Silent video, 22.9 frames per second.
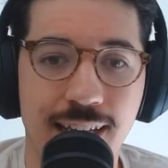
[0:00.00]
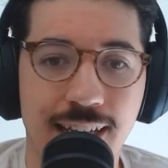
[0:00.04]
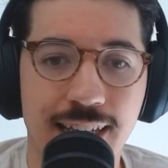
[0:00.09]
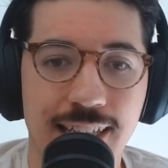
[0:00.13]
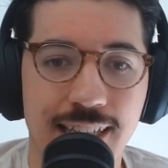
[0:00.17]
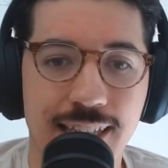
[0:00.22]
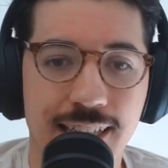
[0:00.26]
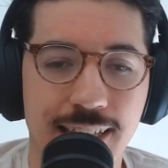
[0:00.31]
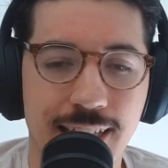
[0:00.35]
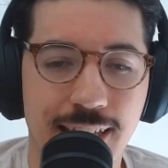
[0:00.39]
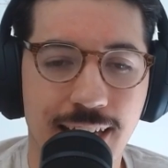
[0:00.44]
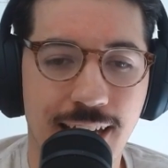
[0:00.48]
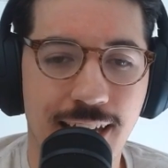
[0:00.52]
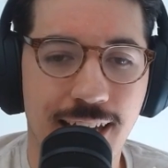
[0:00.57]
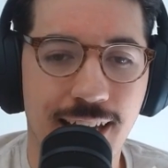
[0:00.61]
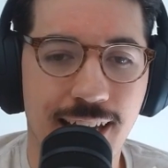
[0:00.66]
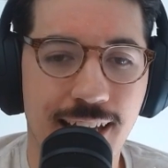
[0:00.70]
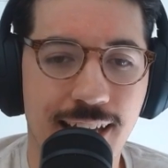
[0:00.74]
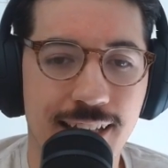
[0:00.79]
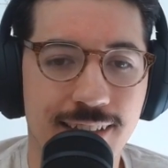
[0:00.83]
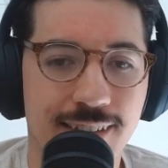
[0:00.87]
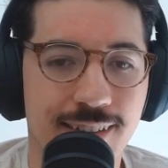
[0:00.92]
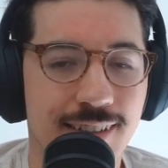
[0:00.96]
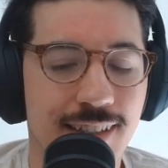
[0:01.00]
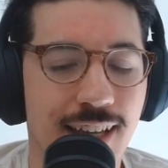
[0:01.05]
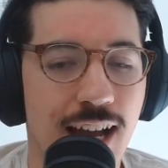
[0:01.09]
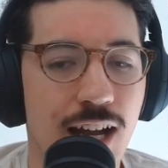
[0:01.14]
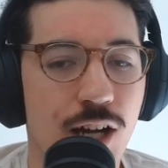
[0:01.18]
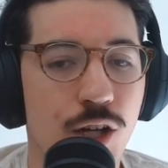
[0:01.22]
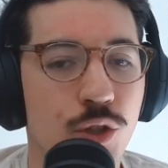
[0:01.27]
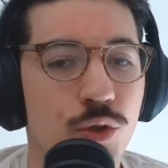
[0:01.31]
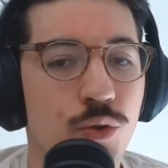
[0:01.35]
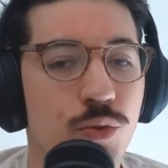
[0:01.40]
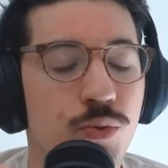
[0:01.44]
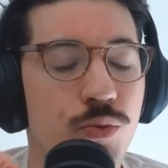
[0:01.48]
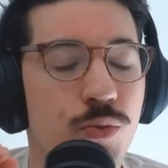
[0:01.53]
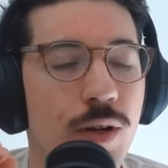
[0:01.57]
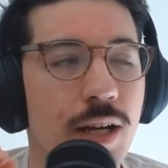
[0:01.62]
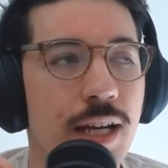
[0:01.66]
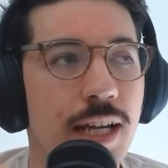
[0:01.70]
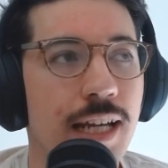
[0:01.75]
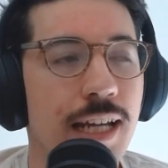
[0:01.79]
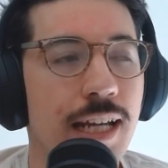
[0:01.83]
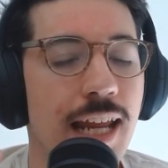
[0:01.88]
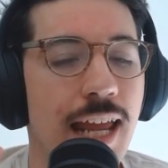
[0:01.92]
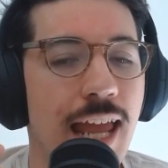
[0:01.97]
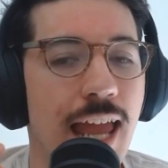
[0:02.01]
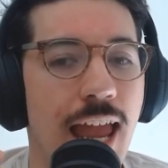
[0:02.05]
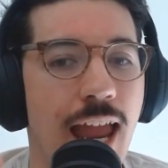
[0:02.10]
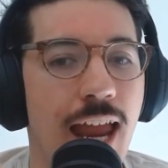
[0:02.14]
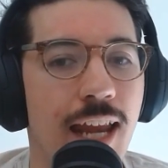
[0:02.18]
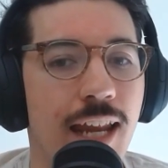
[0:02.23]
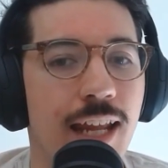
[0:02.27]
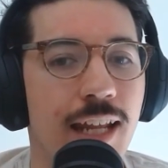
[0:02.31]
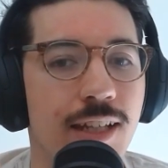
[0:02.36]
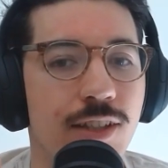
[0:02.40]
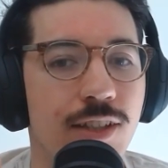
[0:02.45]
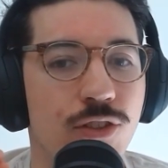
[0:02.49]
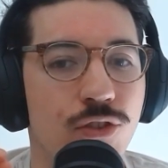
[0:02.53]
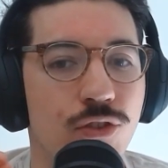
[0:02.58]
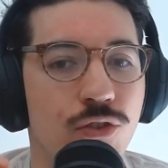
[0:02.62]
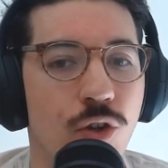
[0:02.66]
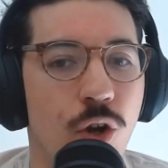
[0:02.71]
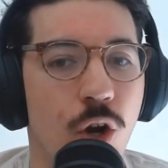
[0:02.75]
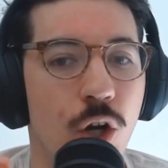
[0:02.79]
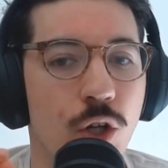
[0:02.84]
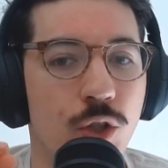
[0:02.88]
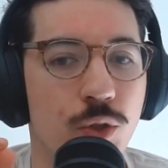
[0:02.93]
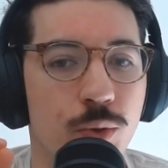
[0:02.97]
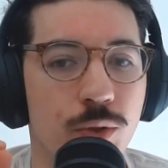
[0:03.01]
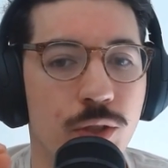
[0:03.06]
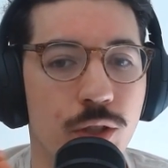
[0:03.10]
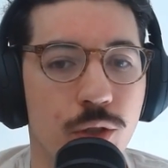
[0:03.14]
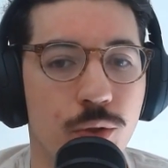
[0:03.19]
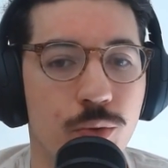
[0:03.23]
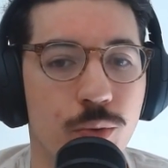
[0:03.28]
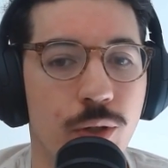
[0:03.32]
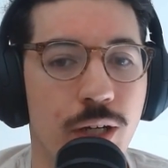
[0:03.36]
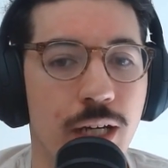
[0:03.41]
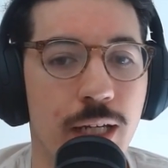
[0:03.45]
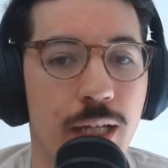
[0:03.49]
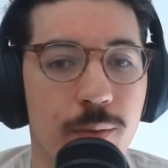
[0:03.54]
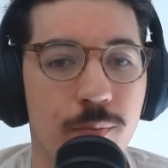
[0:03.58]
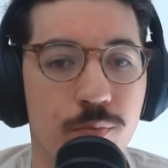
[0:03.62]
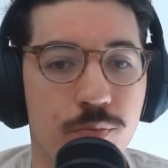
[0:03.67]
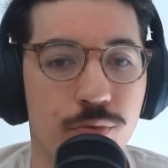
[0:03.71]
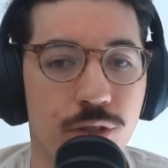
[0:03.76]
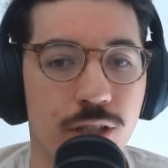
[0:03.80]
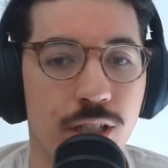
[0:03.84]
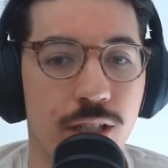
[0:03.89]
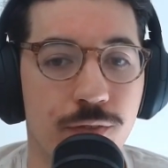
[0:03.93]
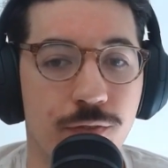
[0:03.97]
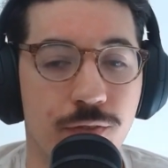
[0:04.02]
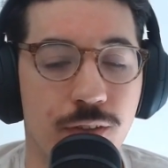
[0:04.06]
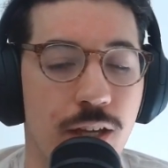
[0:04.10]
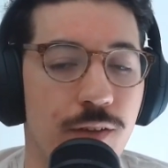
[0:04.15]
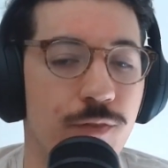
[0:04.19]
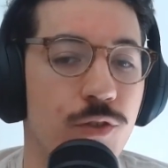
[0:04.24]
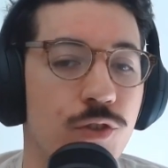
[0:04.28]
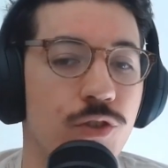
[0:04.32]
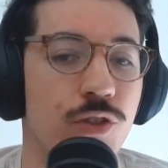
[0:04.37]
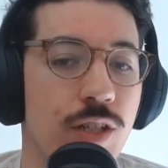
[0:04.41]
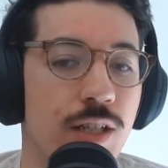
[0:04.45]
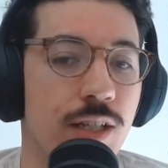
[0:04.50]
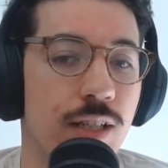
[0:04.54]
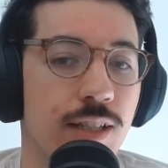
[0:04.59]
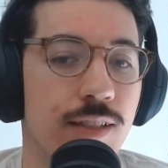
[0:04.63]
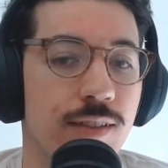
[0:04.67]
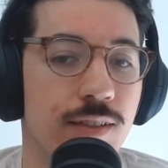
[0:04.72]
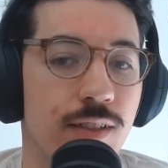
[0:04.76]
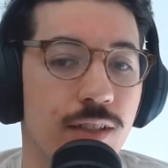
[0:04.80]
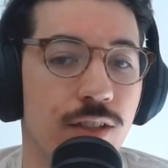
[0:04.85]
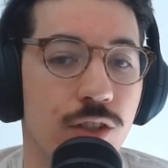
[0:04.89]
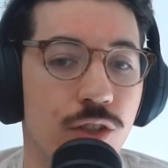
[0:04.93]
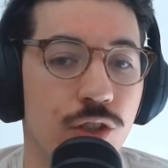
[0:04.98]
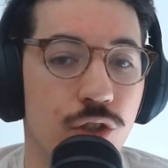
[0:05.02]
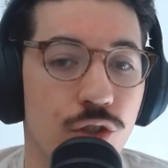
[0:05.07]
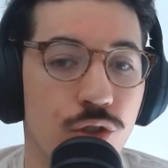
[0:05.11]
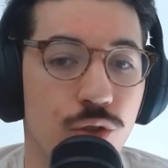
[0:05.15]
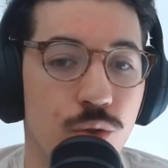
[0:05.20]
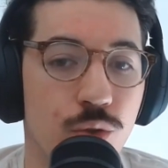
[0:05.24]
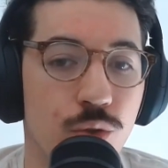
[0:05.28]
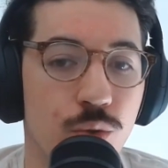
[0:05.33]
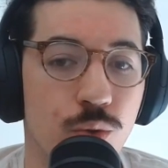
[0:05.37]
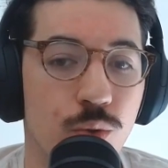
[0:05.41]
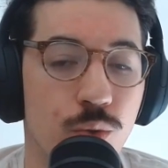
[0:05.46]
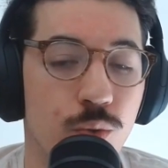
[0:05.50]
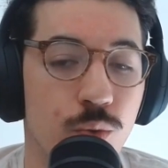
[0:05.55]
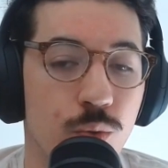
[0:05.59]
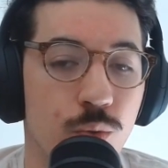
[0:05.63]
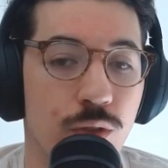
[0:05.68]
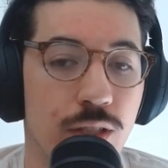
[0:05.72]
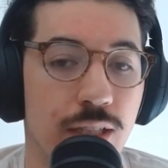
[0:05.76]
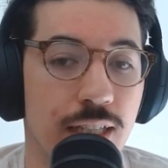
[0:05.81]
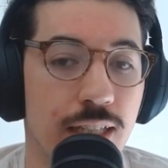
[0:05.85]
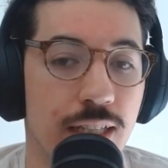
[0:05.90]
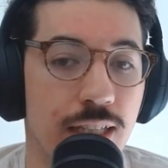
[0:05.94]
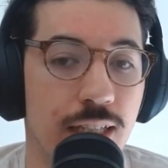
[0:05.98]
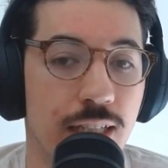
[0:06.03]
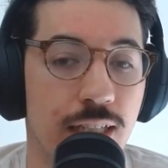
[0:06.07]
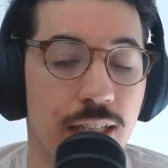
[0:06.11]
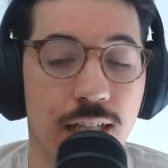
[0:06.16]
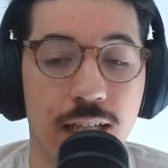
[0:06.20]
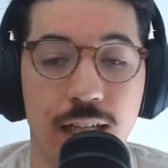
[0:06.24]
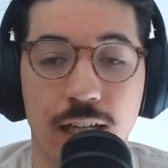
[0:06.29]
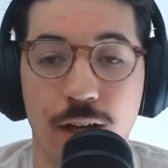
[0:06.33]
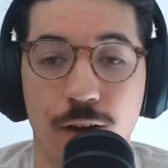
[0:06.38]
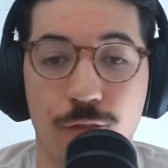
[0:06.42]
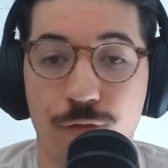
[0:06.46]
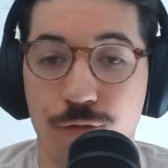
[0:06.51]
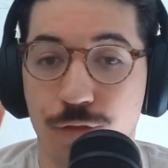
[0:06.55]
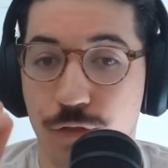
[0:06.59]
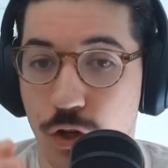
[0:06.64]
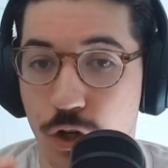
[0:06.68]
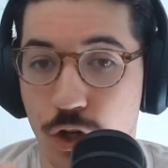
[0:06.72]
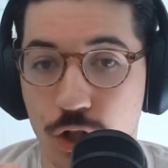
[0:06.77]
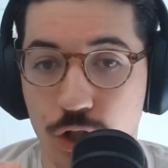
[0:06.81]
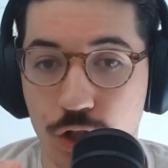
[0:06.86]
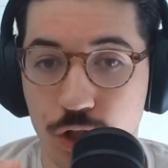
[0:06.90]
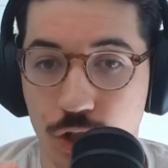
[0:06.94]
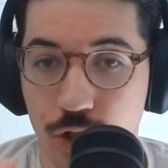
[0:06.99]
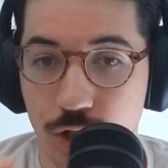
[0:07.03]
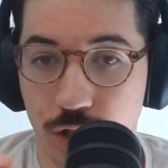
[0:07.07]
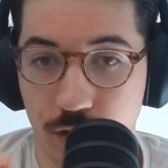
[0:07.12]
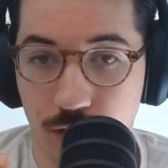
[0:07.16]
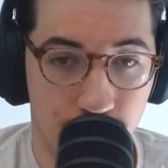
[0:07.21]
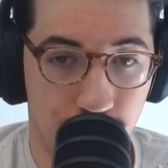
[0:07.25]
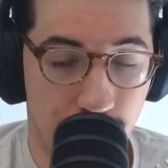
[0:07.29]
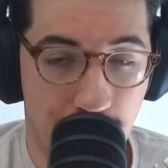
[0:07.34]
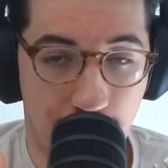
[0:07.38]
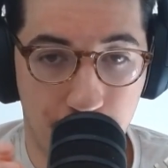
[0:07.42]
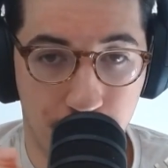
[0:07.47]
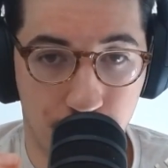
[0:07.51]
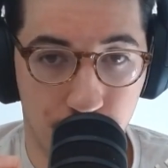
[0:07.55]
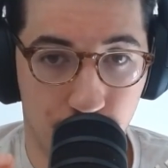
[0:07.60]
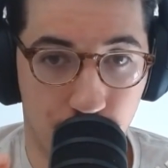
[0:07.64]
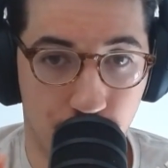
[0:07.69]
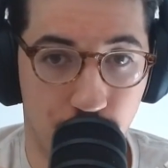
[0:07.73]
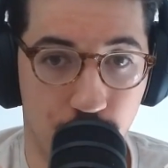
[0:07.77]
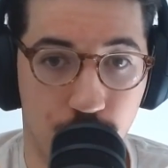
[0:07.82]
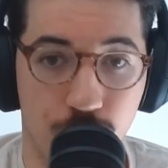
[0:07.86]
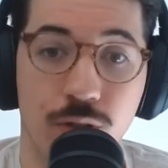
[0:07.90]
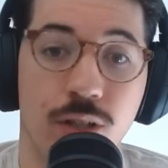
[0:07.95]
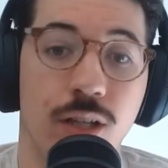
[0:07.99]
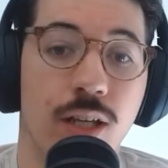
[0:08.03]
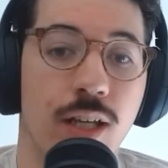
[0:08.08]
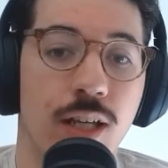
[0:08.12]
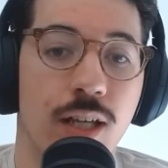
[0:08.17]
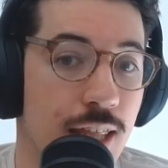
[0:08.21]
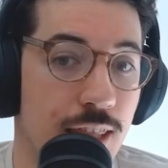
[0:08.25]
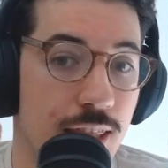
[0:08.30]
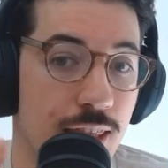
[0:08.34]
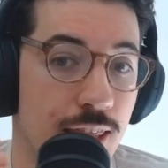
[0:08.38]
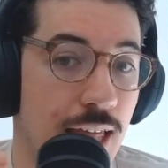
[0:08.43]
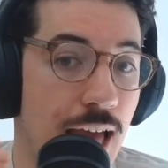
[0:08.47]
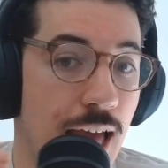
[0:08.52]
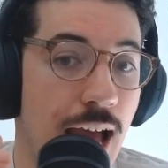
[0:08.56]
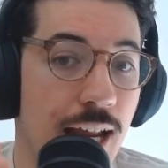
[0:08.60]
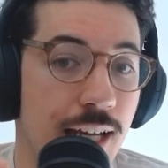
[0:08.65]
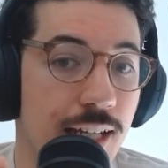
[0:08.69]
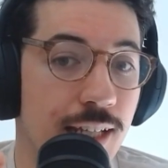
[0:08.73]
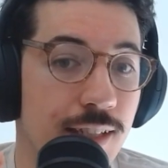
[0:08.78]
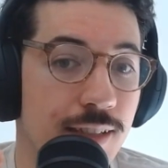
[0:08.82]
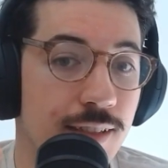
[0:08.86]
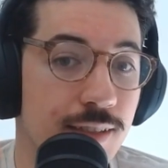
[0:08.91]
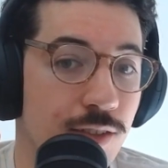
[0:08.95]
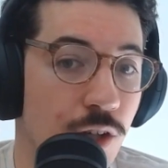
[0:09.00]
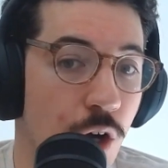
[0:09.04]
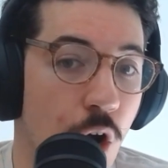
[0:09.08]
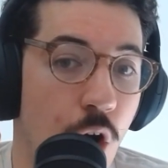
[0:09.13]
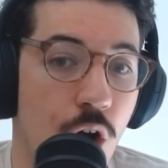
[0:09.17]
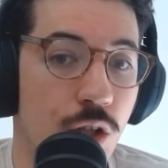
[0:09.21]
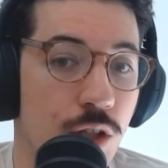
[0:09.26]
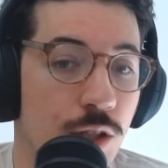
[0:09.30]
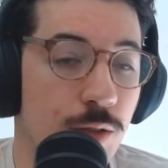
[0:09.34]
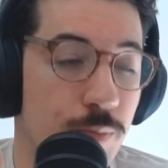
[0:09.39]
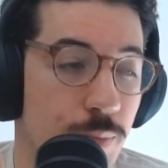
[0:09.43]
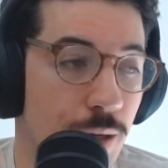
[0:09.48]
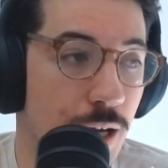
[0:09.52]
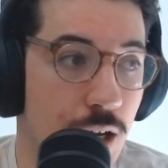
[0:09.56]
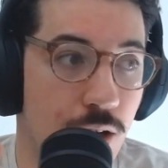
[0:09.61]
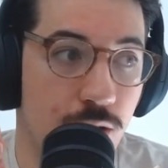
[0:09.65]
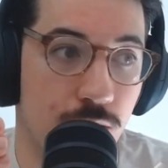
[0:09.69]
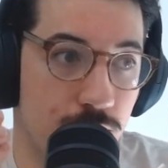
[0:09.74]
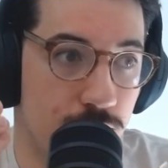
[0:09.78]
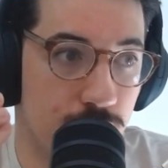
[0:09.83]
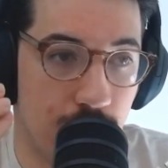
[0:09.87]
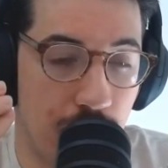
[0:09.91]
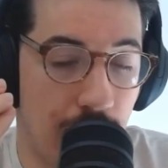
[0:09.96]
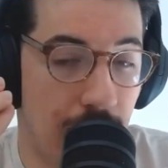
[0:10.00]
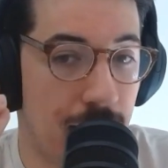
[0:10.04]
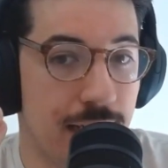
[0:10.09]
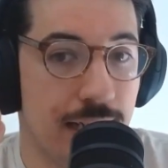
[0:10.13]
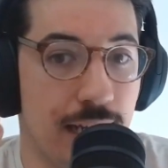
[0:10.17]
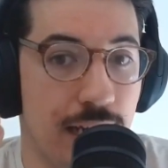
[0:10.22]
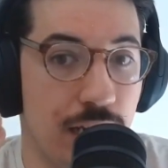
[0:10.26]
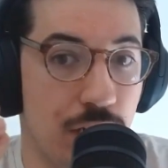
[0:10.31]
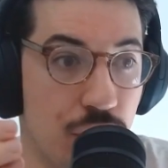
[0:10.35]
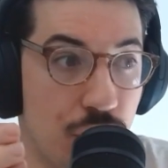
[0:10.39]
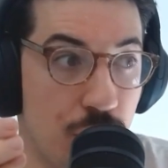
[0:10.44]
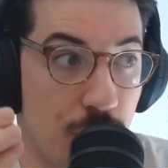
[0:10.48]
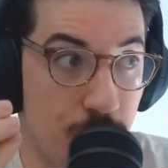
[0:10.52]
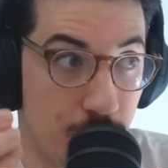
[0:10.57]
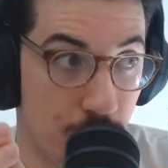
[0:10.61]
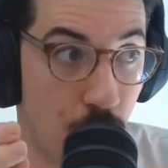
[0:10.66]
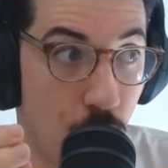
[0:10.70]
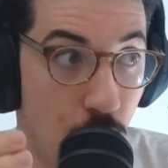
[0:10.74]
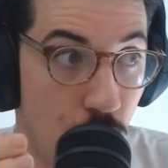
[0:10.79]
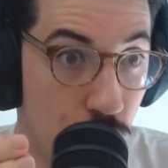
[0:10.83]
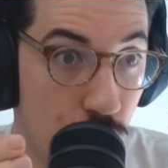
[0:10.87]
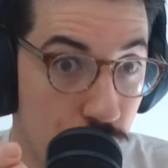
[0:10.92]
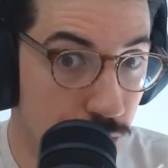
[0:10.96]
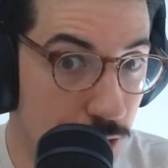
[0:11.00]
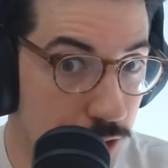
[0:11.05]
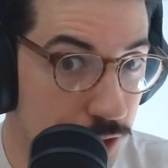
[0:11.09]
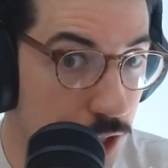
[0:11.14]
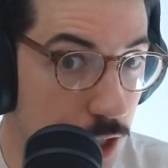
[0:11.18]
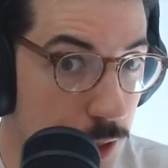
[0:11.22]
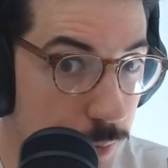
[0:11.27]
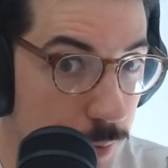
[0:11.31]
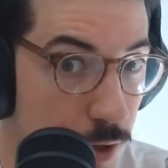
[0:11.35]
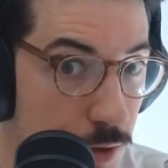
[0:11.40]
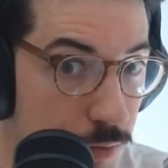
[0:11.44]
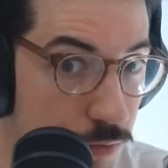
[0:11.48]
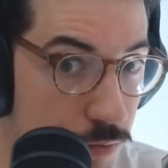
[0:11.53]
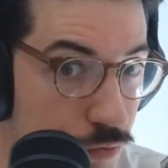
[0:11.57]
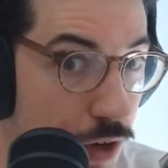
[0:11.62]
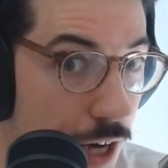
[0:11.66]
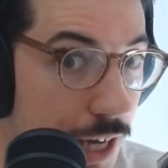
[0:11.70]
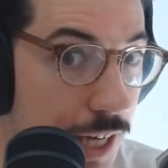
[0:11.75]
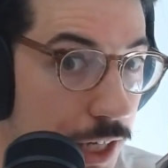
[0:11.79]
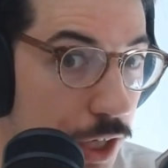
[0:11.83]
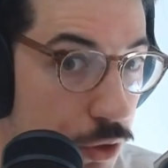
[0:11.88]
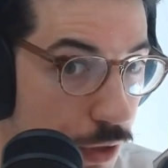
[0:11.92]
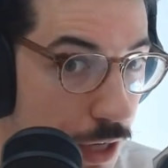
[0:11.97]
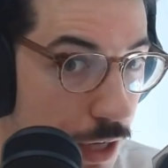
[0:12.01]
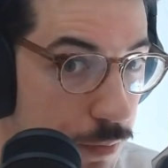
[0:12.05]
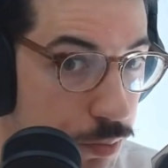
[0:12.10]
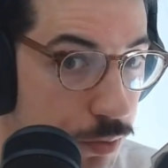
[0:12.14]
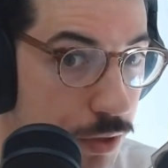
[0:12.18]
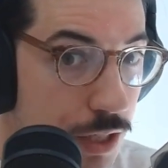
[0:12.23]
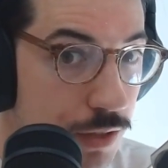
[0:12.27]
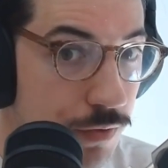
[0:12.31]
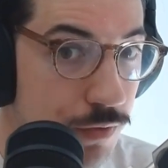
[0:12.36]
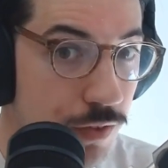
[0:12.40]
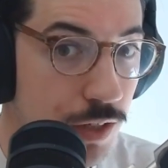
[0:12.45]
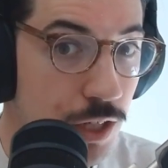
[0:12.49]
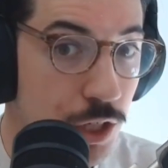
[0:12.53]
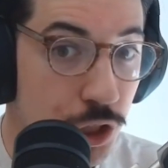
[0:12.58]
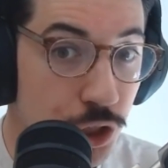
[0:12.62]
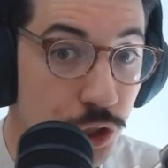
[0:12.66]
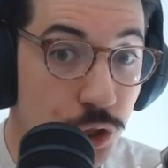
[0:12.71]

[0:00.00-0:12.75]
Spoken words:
Yes, a great edit starts with a great brief. If you didn't listen to the first episode, that is all about ideation, but also I talk about writing a great brief.